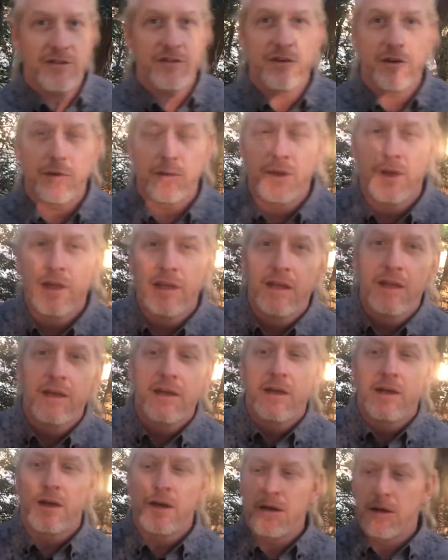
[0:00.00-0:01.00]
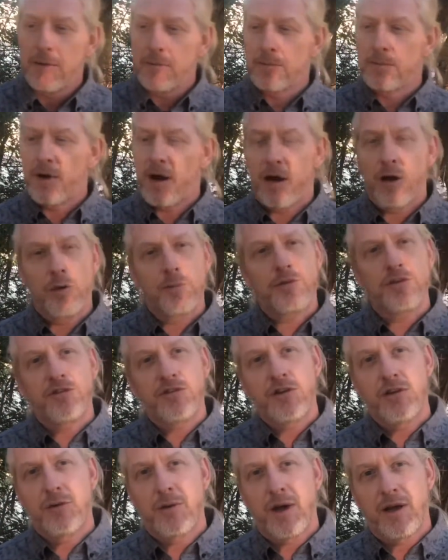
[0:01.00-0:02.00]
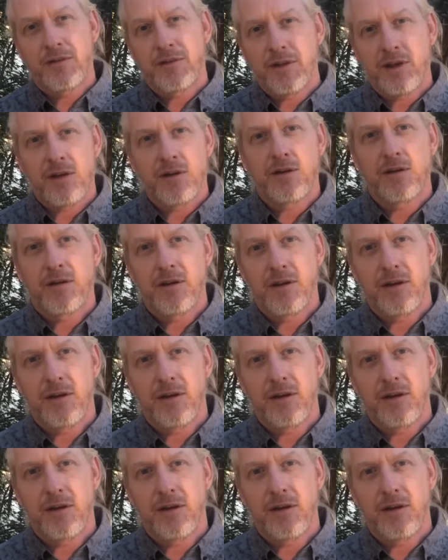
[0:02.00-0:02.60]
So I hope to see you out there.